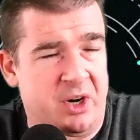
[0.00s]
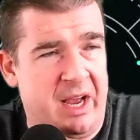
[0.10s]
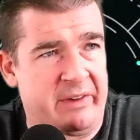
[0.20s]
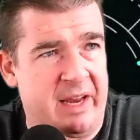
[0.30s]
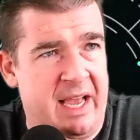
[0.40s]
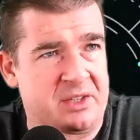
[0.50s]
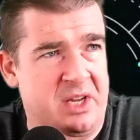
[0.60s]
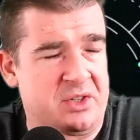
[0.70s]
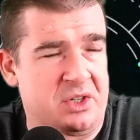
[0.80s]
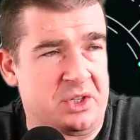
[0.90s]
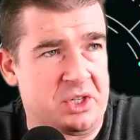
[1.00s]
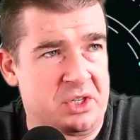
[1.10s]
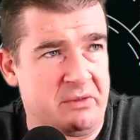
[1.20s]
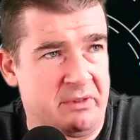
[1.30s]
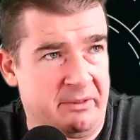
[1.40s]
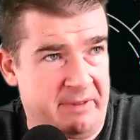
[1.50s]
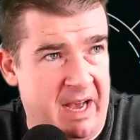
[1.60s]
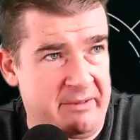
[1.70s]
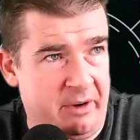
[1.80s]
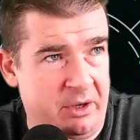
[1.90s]
having access to just over
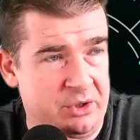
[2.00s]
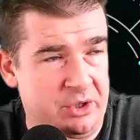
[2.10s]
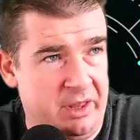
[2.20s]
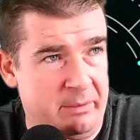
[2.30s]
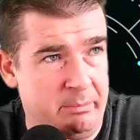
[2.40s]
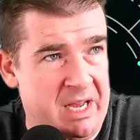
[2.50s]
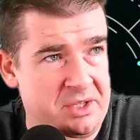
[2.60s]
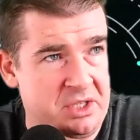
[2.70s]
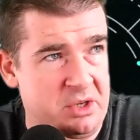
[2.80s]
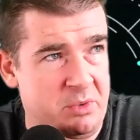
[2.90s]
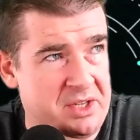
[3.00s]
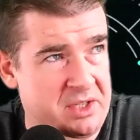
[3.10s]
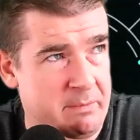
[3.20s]
500 of the best U.S.